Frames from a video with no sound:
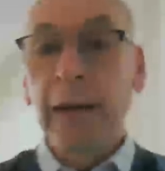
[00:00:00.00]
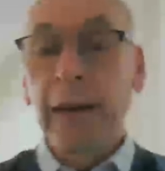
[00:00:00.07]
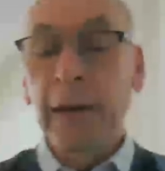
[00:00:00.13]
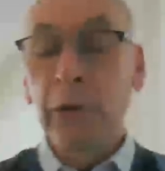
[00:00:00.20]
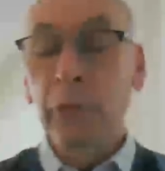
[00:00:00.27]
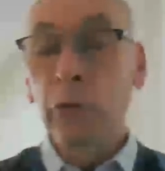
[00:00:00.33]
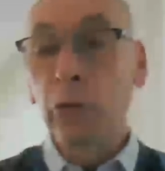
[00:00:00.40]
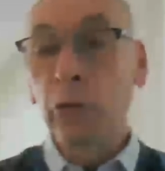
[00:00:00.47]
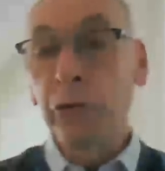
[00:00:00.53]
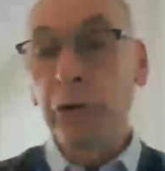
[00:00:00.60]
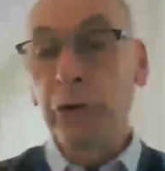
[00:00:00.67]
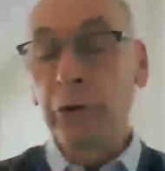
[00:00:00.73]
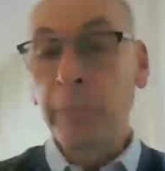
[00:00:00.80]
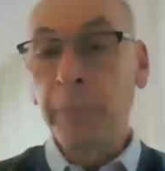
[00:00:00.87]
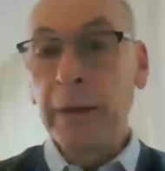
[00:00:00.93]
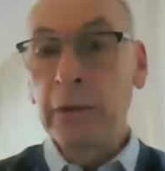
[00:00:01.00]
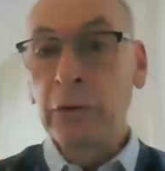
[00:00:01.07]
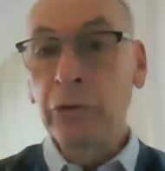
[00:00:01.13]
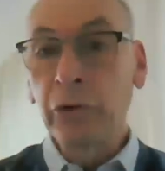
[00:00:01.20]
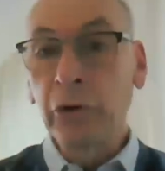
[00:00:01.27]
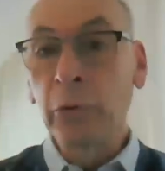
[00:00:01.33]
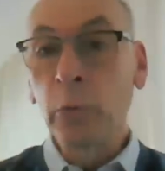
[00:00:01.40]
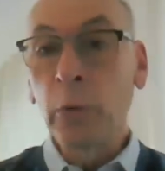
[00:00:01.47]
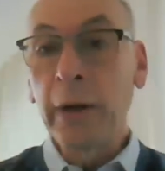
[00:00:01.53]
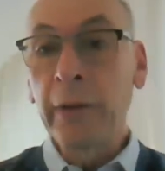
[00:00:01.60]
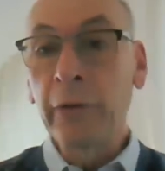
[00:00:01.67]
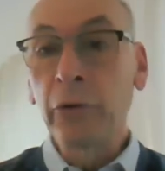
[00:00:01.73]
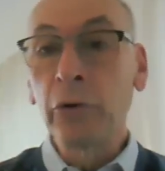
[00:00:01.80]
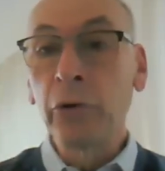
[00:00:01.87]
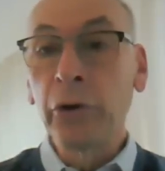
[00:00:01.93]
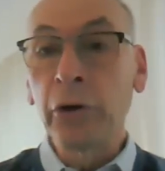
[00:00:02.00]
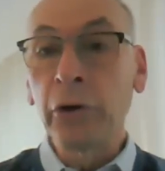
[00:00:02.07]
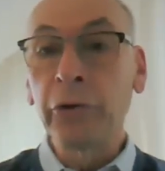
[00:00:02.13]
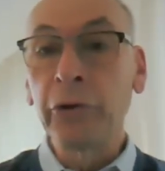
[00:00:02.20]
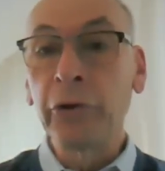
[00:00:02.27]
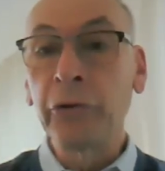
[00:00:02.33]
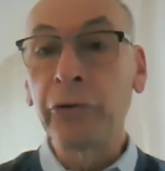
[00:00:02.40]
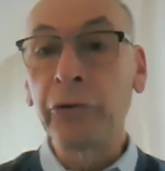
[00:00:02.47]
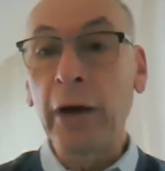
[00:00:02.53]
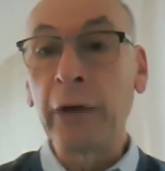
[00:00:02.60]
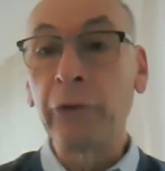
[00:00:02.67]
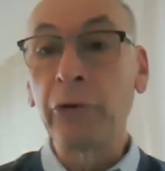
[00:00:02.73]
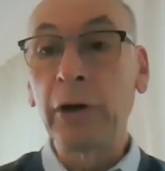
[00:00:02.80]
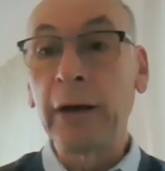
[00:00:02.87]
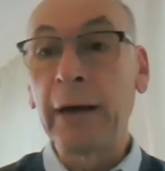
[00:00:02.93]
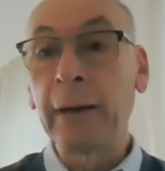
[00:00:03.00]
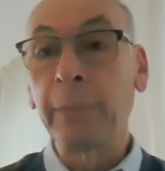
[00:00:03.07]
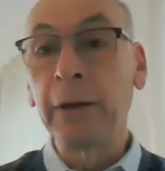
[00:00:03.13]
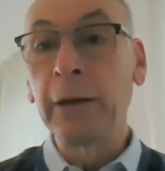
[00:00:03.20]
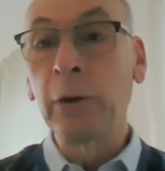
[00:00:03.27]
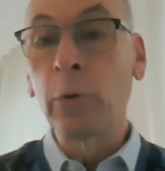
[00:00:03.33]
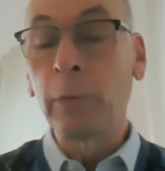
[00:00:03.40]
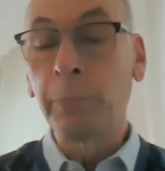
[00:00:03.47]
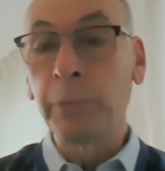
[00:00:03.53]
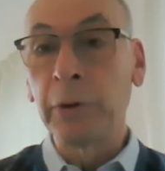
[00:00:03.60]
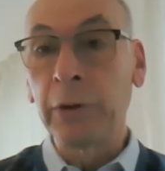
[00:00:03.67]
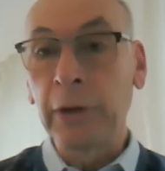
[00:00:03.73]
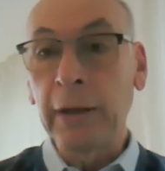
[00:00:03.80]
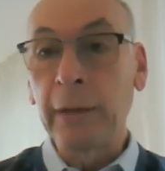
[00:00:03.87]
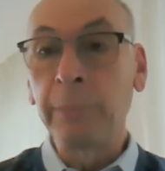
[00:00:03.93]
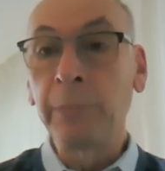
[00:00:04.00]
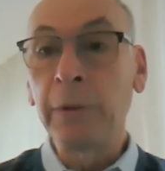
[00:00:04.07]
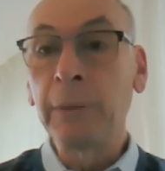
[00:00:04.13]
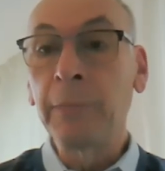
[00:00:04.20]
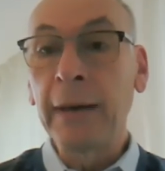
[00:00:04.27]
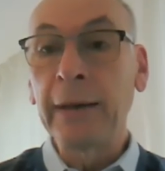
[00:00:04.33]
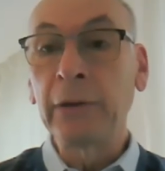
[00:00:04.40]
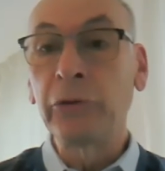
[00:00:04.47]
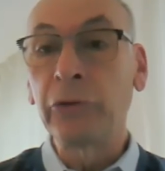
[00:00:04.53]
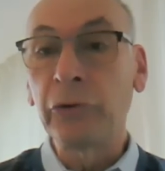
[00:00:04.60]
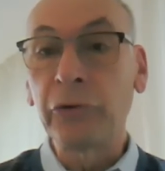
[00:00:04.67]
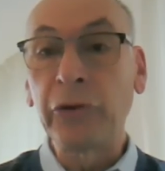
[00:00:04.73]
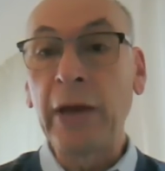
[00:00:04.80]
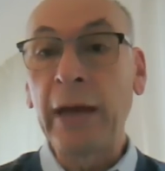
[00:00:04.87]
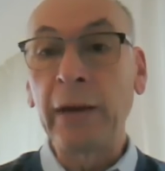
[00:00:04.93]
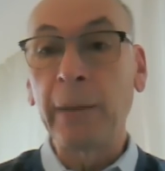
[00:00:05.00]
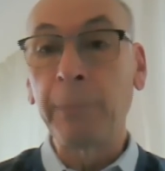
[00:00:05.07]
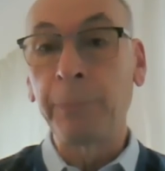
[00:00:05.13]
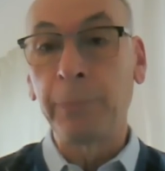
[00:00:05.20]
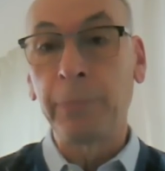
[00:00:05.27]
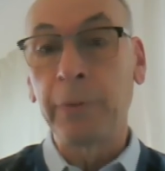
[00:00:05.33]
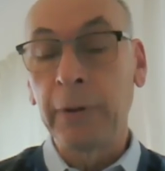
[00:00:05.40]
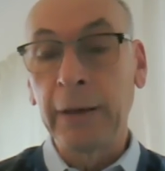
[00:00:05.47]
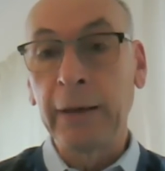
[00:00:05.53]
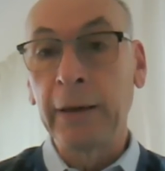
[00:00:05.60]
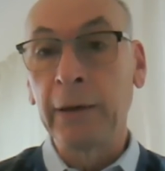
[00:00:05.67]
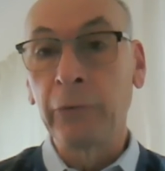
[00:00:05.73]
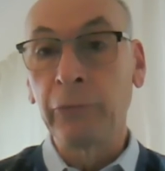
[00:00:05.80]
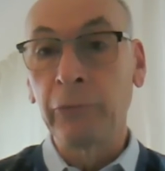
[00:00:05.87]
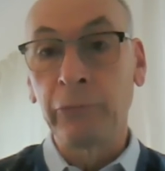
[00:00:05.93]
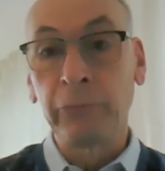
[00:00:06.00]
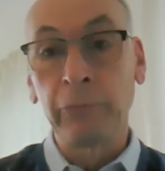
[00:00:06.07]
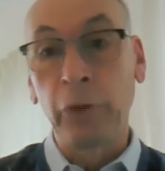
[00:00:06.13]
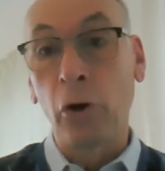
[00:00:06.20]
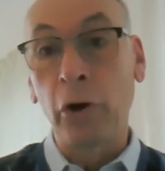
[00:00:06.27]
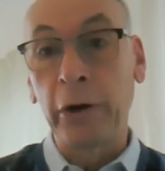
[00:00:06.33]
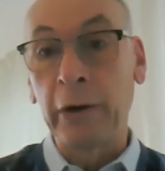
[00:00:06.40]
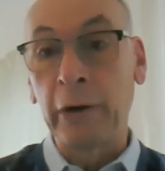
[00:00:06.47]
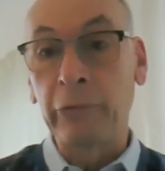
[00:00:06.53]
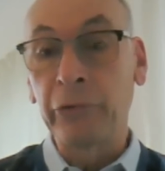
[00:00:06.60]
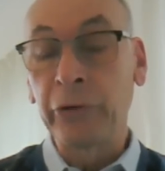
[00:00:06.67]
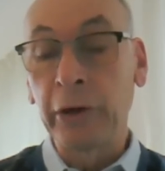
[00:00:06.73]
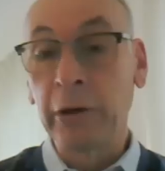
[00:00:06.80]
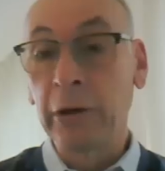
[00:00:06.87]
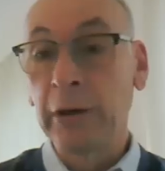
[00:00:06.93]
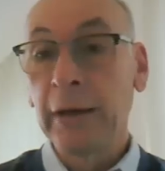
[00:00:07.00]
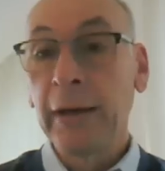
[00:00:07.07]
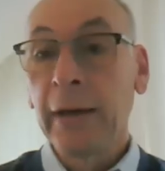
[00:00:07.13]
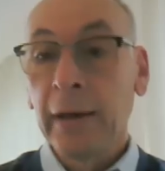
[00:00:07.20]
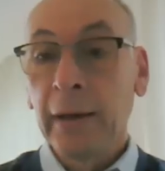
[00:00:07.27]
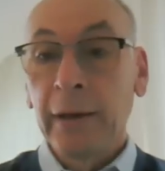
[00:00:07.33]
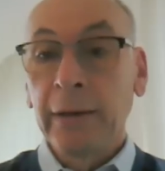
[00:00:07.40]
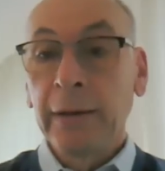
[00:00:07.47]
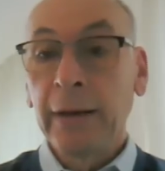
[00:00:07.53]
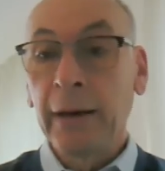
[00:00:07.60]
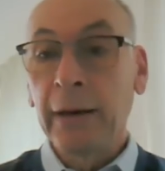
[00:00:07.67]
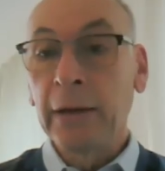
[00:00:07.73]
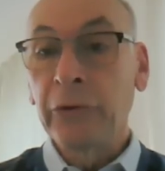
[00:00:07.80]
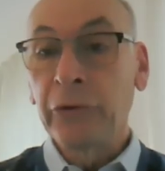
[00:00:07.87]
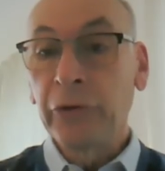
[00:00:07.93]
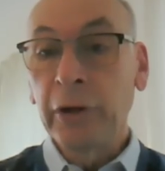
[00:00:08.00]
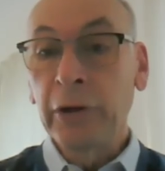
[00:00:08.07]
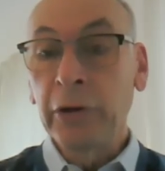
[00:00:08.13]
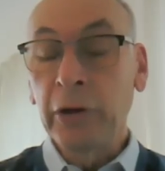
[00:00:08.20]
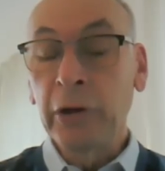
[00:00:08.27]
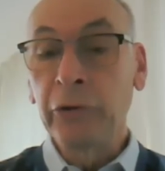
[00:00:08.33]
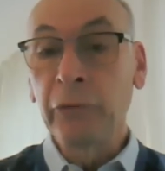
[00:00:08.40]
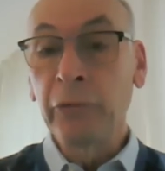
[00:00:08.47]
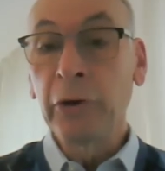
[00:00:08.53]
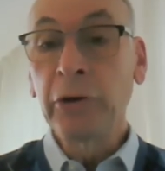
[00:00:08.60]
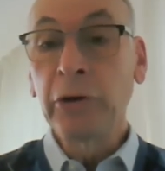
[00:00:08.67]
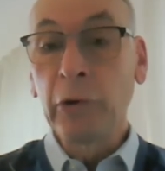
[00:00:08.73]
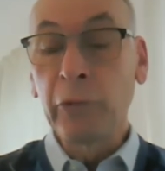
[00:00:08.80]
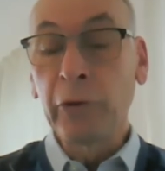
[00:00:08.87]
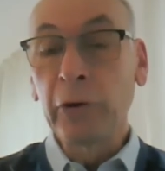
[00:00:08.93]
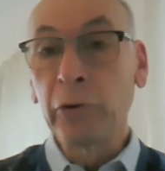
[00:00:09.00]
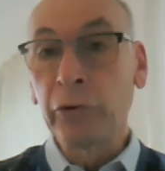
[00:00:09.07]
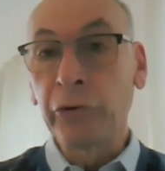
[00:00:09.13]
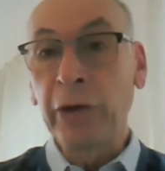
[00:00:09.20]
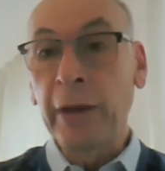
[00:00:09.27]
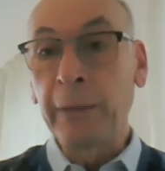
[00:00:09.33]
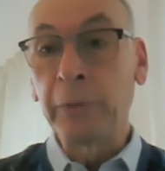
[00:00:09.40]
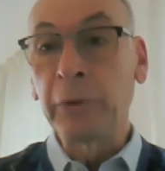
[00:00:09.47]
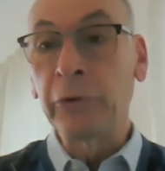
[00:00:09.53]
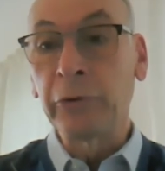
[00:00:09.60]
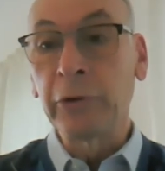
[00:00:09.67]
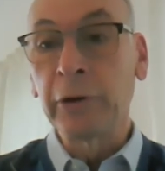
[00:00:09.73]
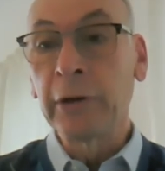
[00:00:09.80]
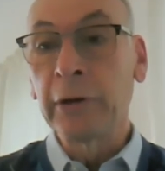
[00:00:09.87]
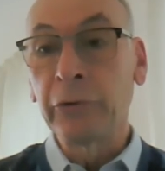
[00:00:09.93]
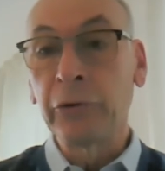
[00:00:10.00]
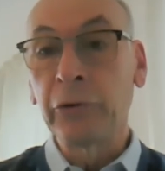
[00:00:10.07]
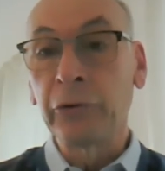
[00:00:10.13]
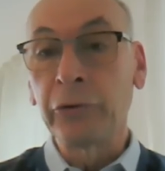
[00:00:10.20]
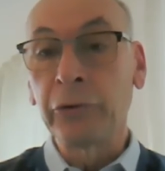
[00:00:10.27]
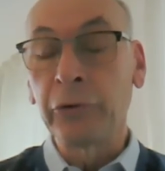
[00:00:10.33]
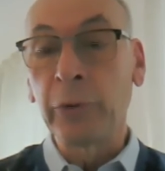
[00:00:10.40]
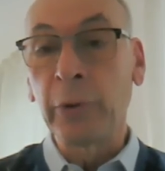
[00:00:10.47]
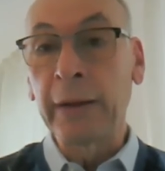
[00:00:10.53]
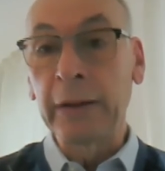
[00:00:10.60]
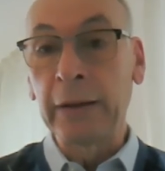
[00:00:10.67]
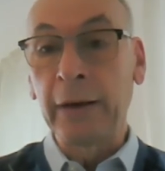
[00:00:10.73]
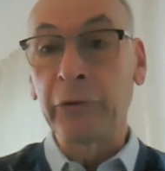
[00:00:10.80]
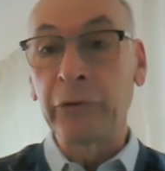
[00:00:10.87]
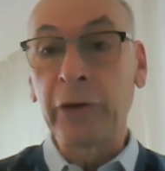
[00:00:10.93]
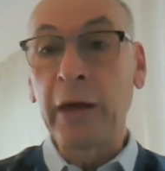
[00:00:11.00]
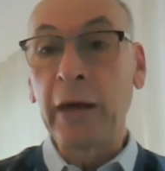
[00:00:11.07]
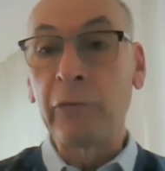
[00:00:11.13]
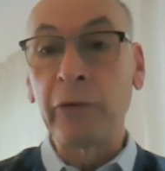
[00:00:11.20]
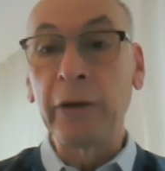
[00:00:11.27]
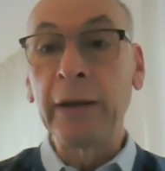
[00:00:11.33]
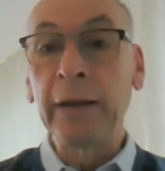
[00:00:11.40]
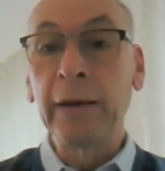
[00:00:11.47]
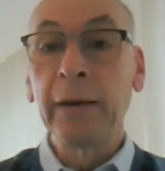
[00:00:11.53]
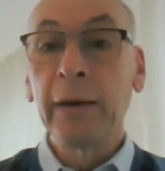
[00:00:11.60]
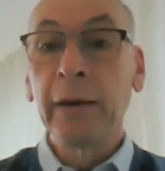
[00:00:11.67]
And of course, it depends on whether or not this unreliable equipment can be made to stand up uh, long enough. So yeah, it's it, it's a very difficult statement to, to, to analyze carefully.